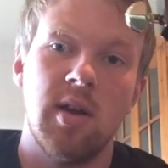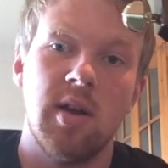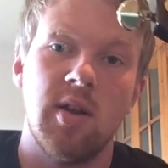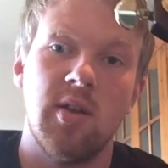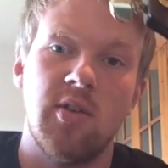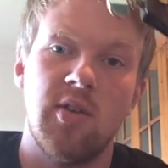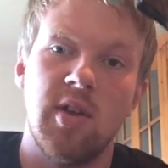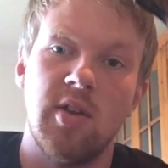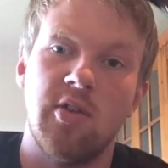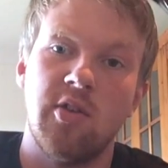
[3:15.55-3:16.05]
You
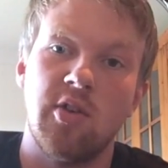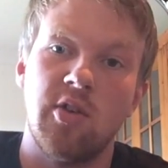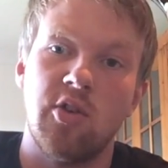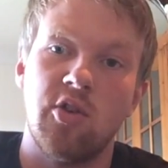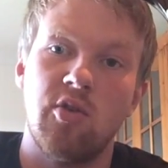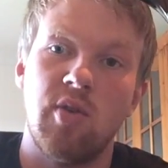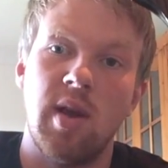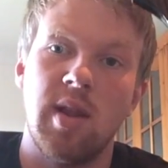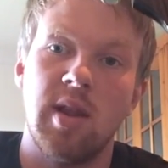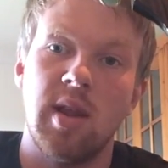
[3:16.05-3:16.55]
can see it just goes
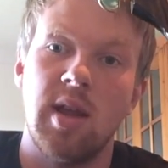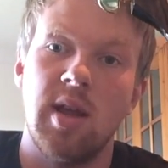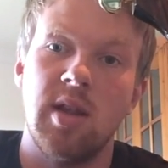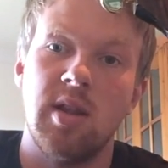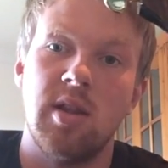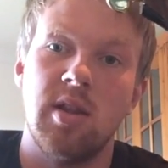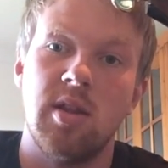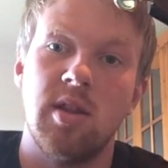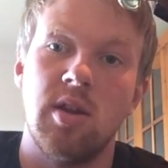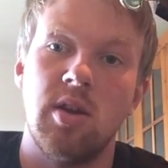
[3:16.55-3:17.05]
straight
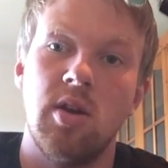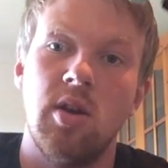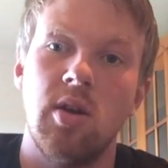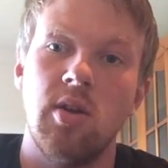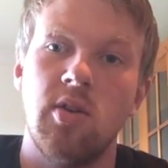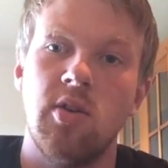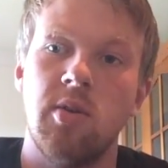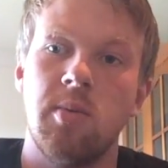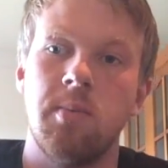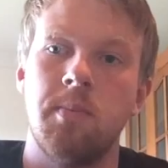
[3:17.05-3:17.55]
into the
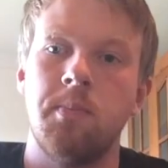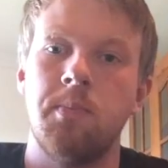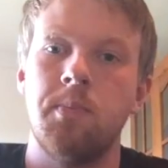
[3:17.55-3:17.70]
nut.